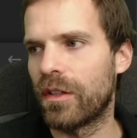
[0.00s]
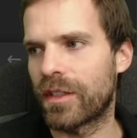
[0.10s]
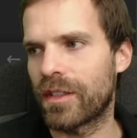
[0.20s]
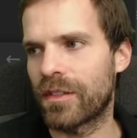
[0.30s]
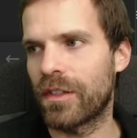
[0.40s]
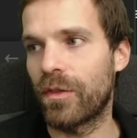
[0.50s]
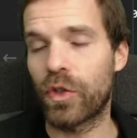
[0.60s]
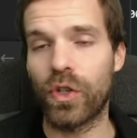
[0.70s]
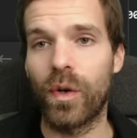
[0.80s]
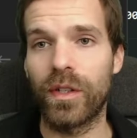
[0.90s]
It doesn't even
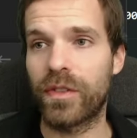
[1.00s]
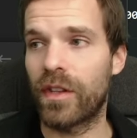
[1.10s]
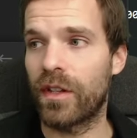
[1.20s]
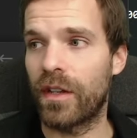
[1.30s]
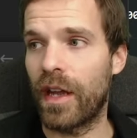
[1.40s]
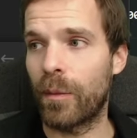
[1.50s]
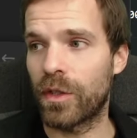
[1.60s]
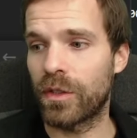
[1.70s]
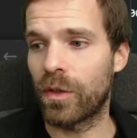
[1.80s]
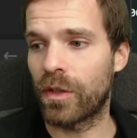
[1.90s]
show us the
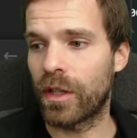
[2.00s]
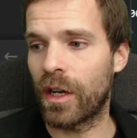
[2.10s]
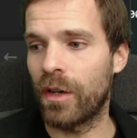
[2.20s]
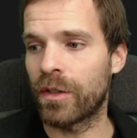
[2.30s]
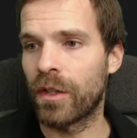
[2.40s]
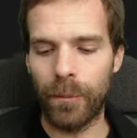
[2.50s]
empty token account.